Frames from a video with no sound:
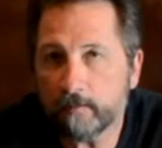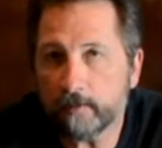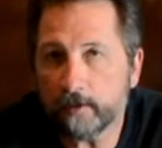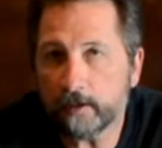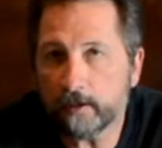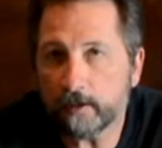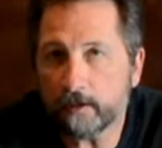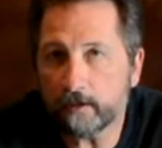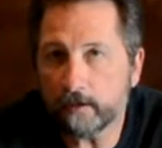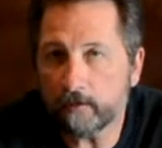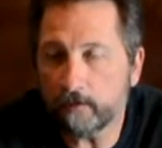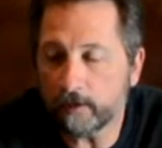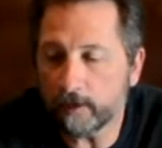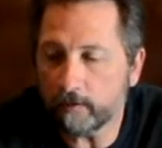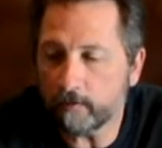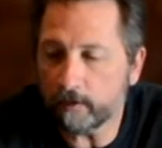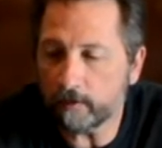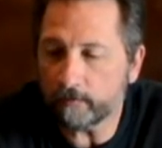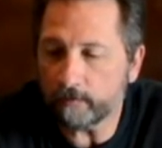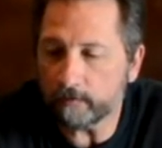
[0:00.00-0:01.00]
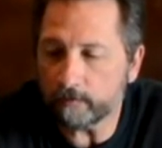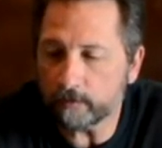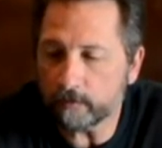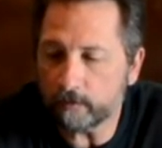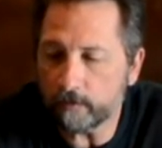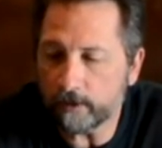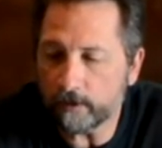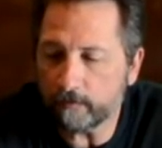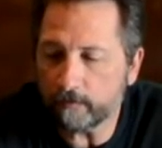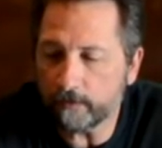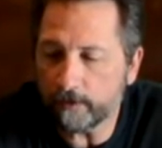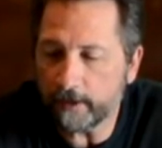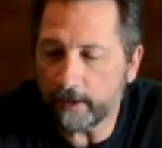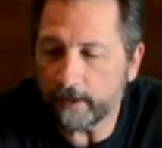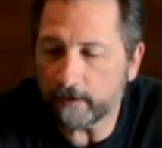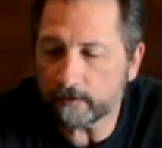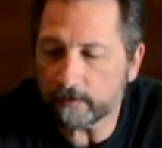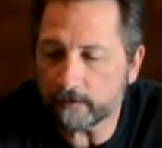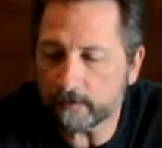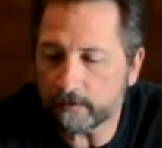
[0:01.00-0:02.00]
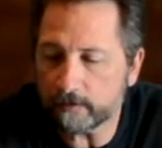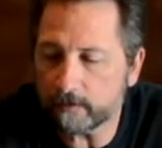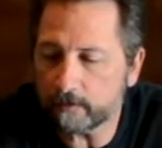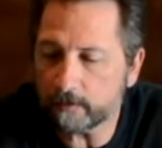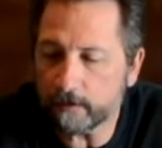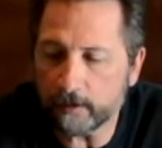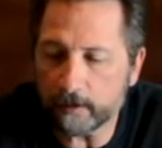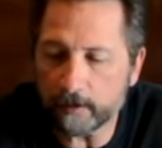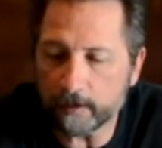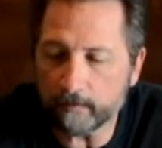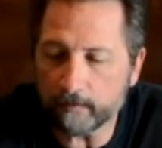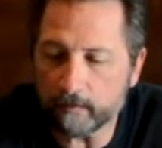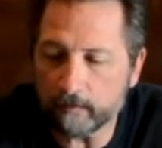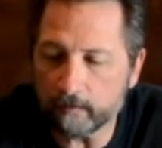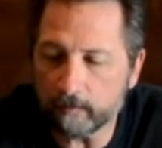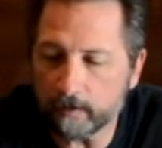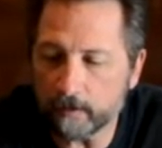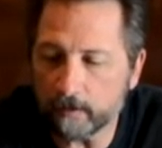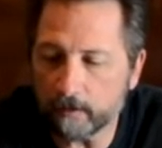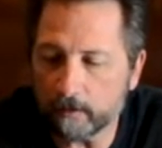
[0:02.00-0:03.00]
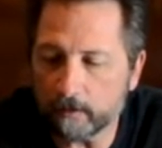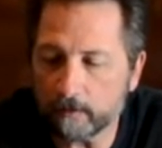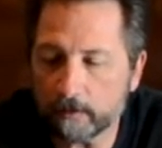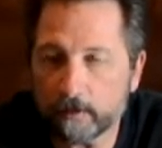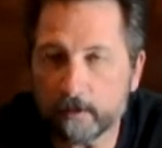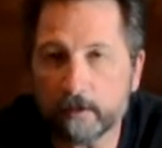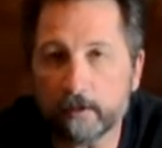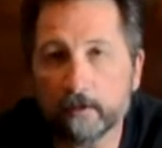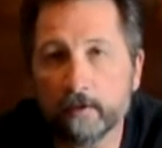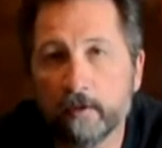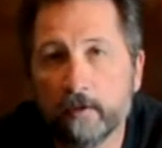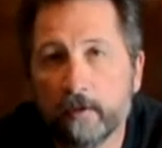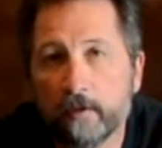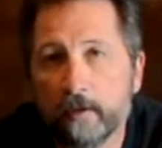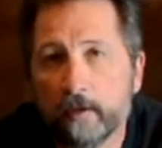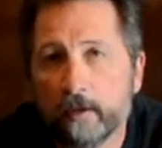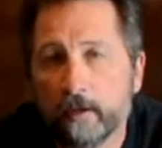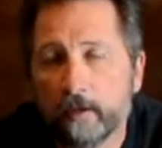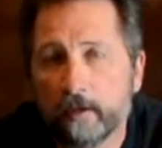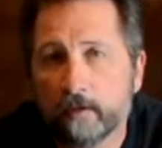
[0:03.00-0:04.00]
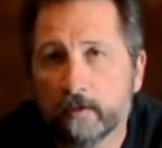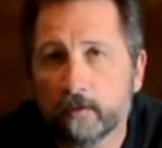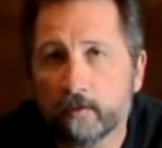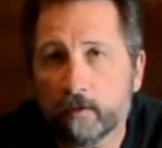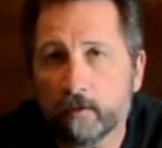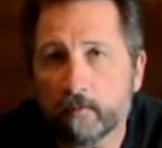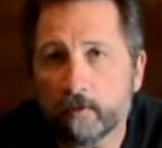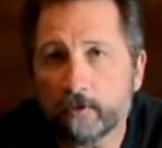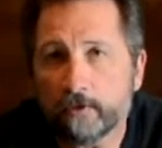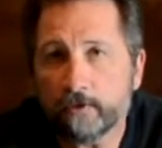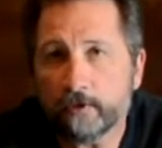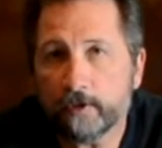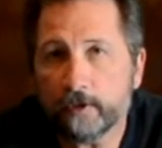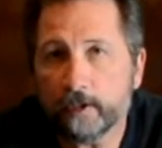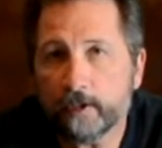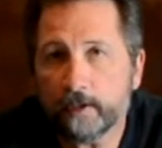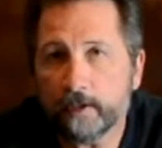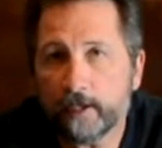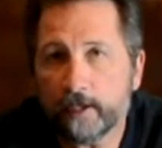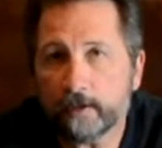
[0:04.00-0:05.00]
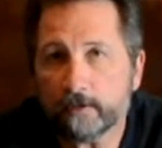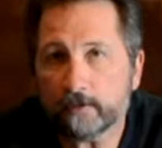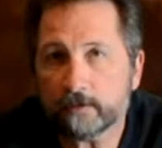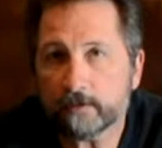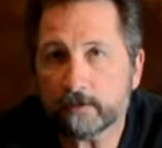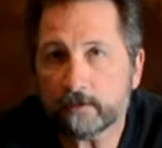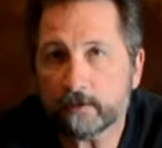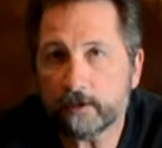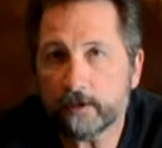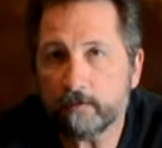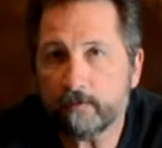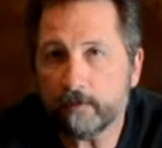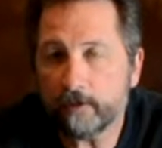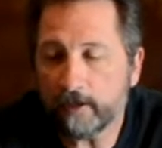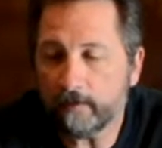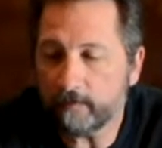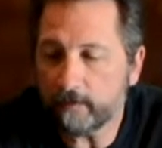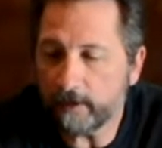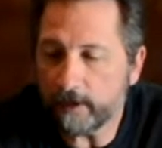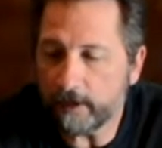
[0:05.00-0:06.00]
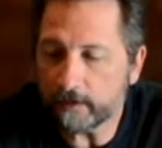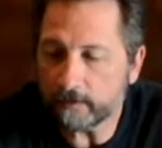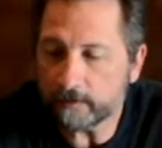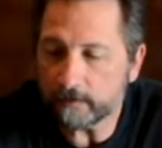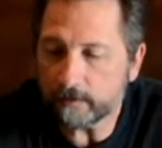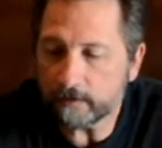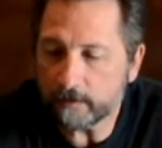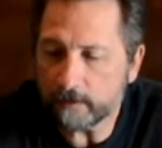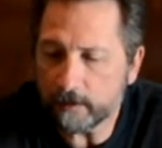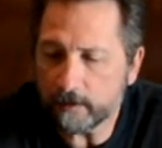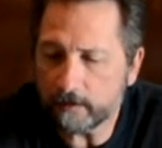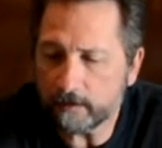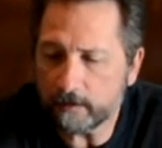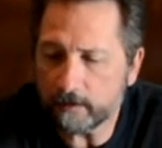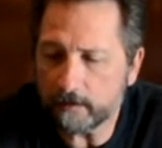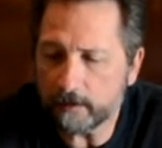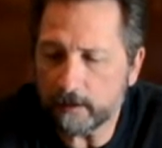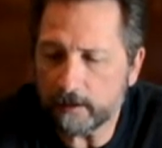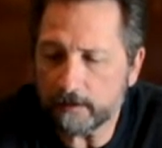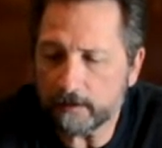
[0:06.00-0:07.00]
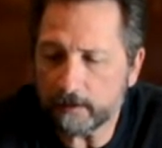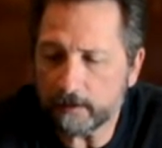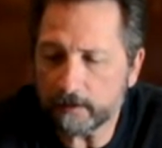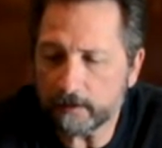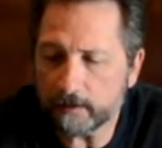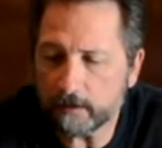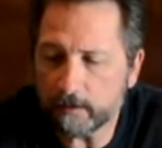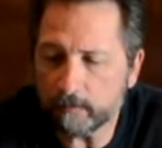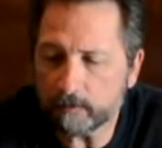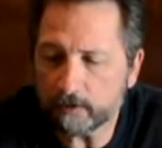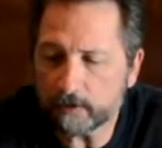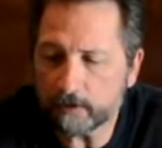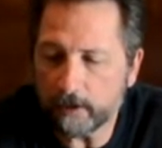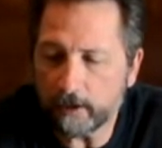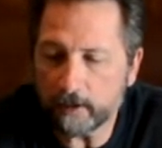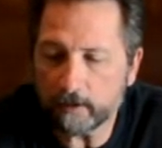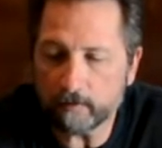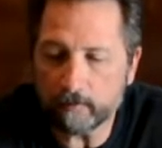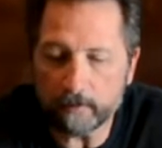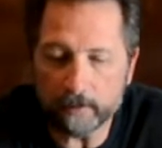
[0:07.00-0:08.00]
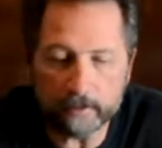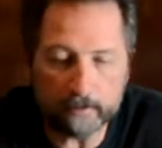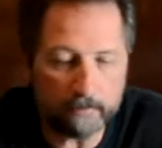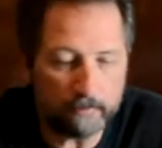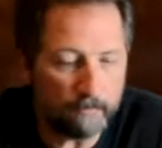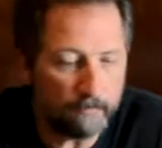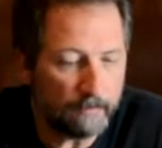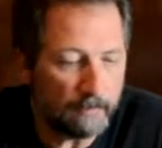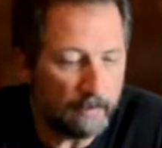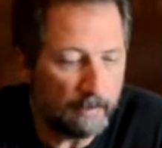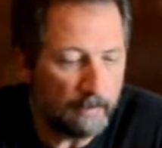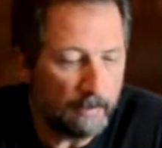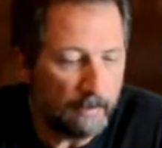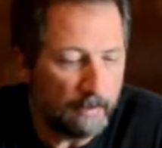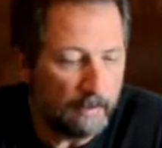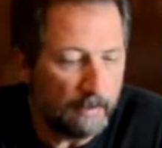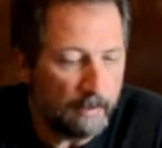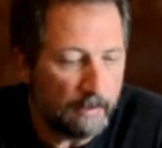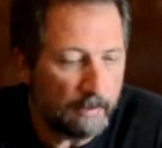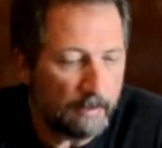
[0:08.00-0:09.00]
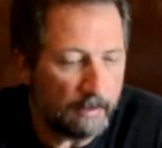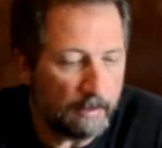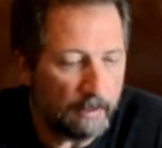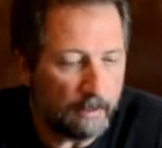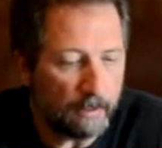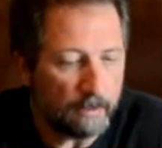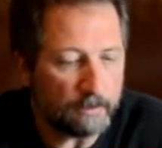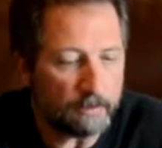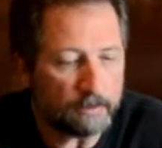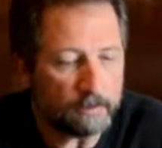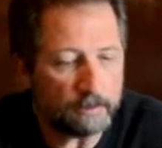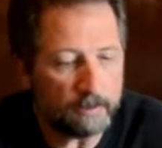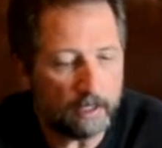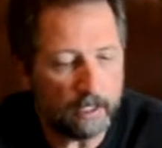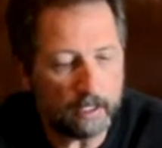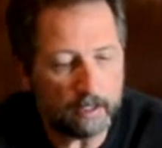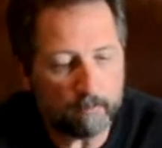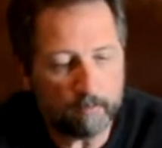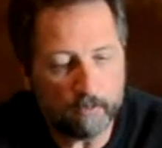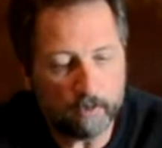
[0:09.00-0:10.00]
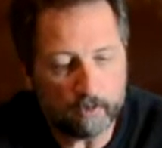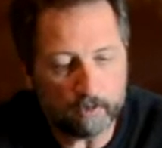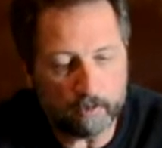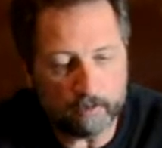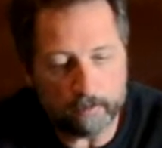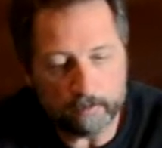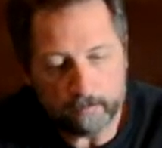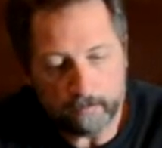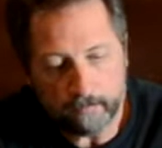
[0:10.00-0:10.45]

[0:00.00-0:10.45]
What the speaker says: me you can go anywhere from 12 thousandths on up, you know, to the normal 30 thousandths, 35 thousandths that these things come stock with. On the stock motor,